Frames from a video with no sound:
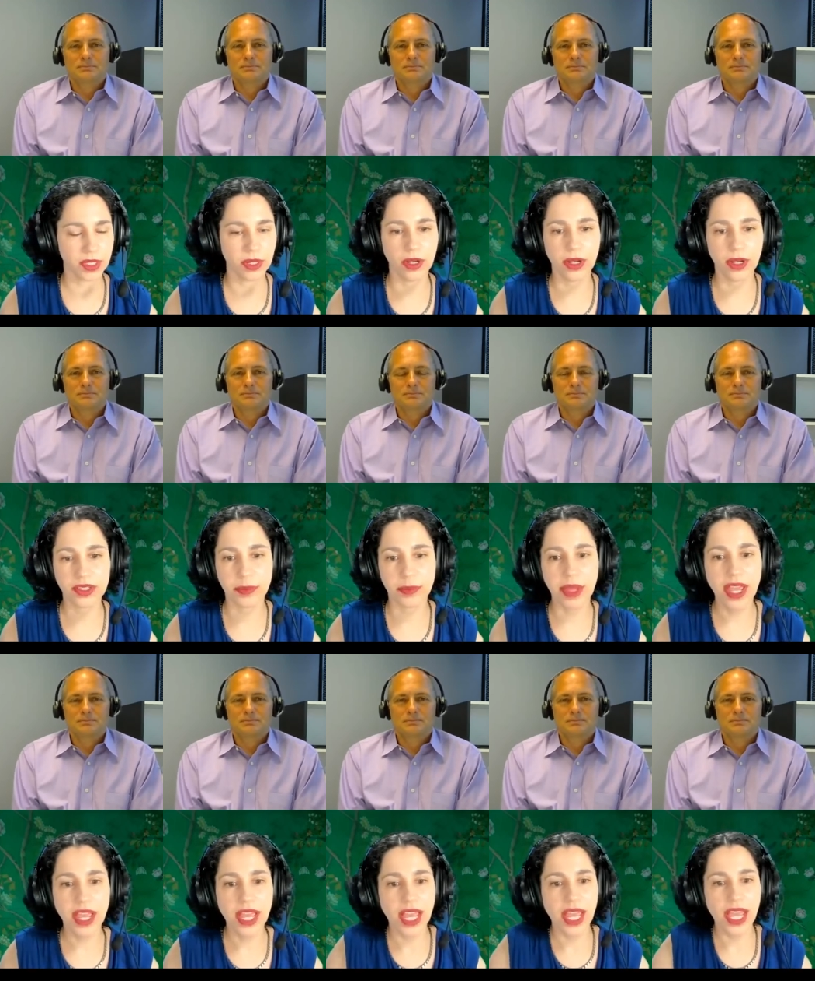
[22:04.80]
Speaker 1: Awesome.
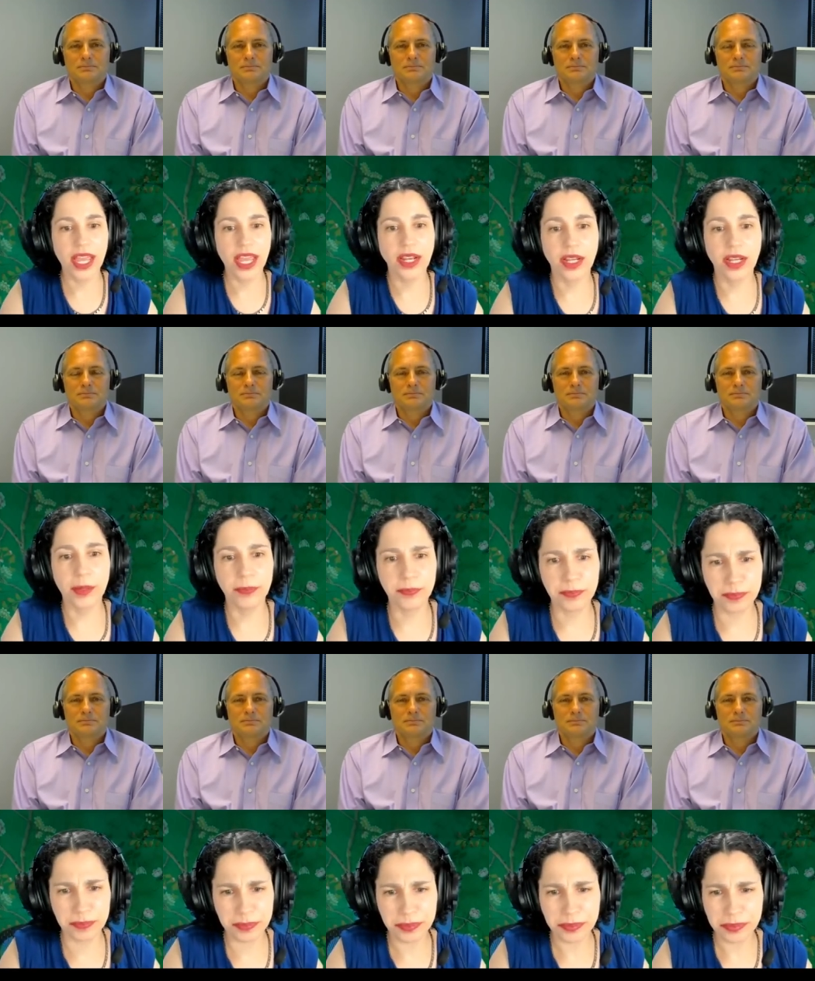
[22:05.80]
And um,
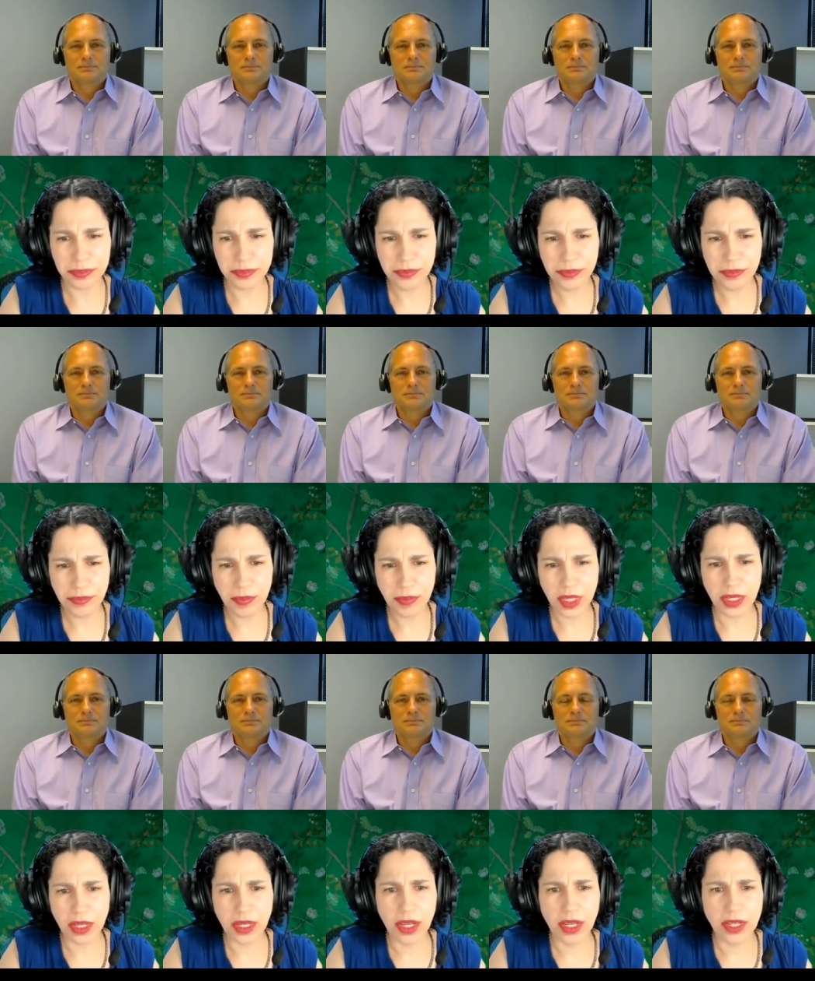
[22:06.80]

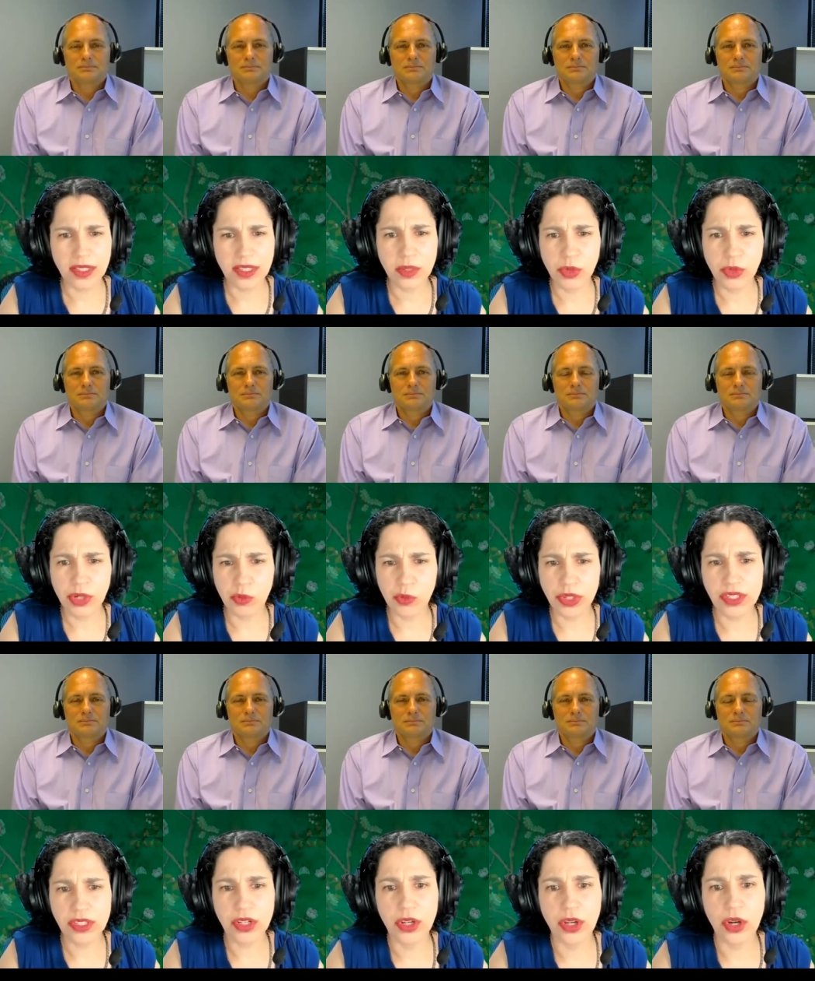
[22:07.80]
someone
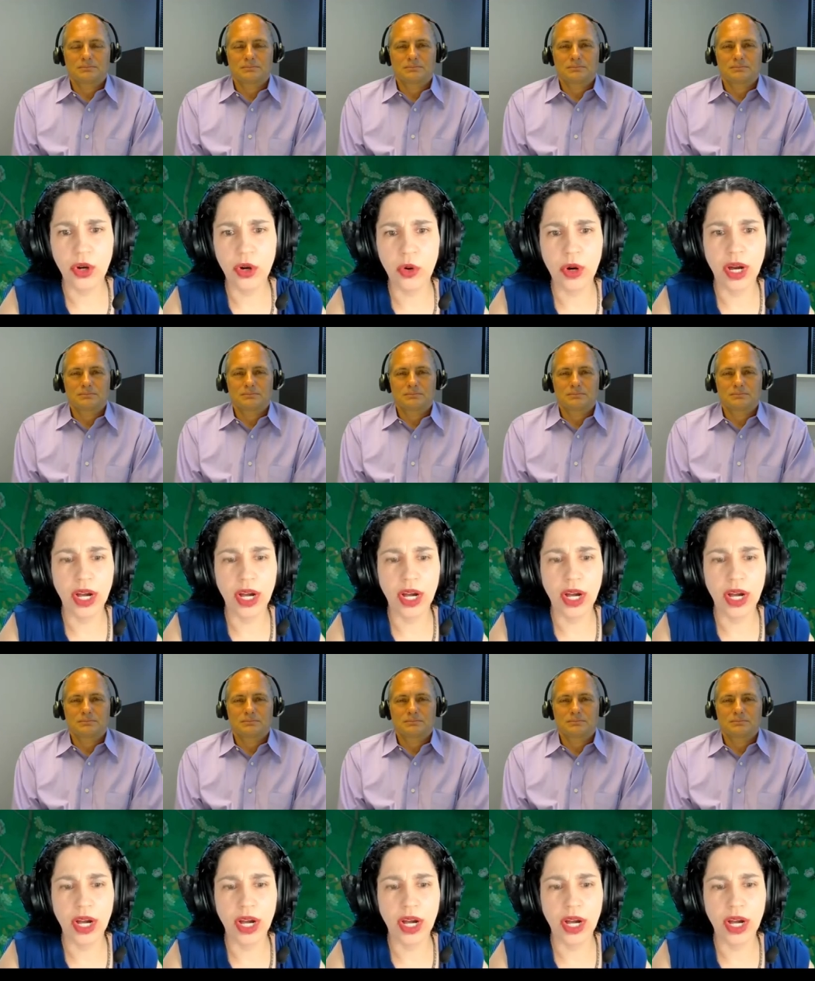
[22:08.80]
wants to know,